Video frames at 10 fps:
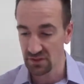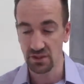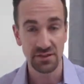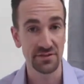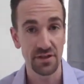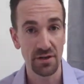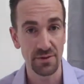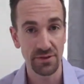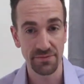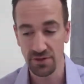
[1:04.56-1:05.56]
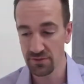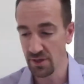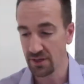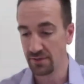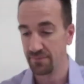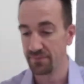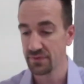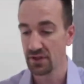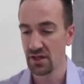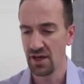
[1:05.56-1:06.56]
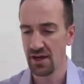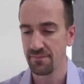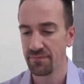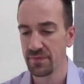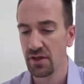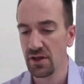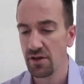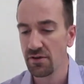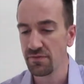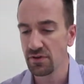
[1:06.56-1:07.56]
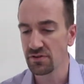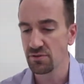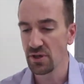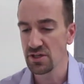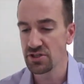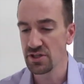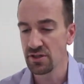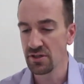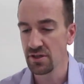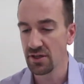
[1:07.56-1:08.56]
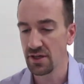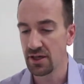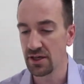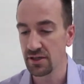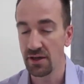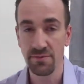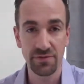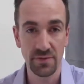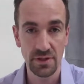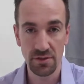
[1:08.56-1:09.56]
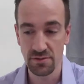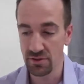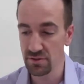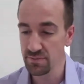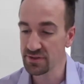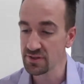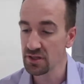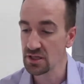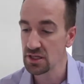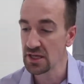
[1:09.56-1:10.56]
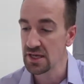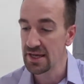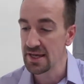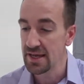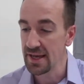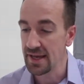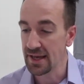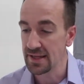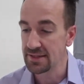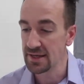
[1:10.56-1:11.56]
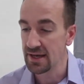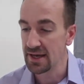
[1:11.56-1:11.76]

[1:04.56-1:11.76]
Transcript: Let's start with the first one. First question comes from the YouTubes, and